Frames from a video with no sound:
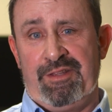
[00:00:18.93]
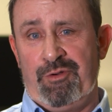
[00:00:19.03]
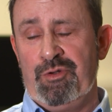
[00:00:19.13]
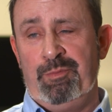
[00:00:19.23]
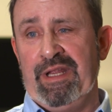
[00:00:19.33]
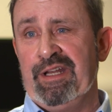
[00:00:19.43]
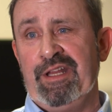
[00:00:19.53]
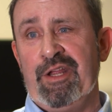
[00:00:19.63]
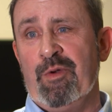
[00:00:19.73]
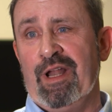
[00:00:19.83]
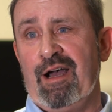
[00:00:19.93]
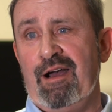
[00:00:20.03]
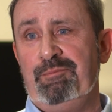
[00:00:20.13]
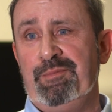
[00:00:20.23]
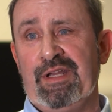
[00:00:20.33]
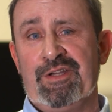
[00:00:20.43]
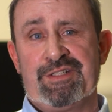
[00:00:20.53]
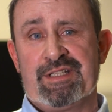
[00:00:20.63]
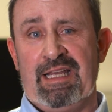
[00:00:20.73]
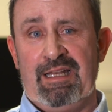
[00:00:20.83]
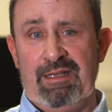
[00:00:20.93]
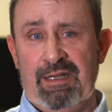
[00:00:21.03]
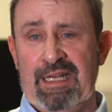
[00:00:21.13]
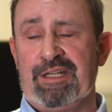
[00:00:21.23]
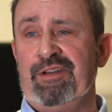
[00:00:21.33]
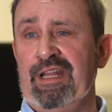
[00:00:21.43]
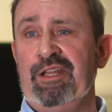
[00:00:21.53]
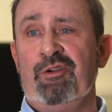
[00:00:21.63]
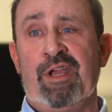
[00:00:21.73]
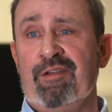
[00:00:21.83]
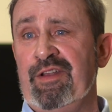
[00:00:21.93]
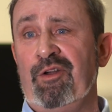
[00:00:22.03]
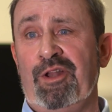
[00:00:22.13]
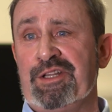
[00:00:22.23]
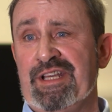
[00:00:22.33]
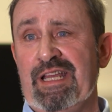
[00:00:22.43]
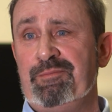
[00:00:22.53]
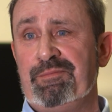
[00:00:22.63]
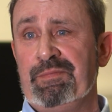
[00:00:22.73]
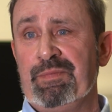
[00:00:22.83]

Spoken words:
through being a ULR because literally you're giving all the time.